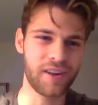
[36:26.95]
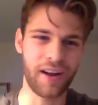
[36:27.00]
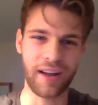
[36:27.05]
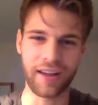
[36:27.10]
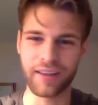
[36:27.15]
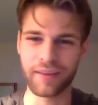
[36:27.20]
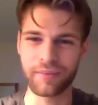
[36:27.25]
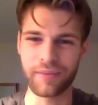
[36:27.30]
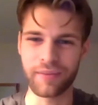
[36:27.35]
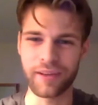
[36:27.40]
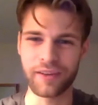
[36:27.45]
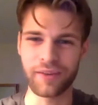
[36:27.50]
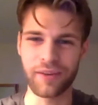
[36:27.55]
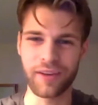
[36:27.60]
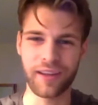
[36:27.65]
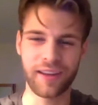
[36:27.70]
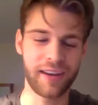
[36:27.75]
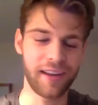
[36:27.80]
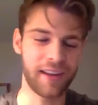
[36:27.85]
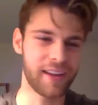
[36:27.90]
or I could be
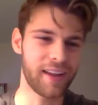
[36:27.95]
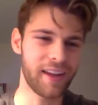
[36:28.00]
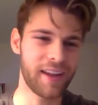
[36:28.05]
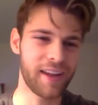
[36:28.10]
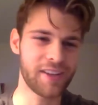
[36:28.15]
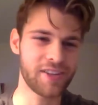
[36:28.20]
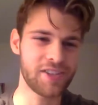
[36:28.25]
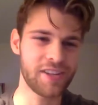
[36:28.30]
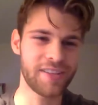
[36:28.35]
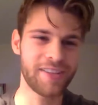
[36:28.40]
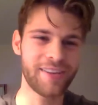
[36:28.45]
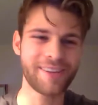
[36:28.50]
doing an EKG.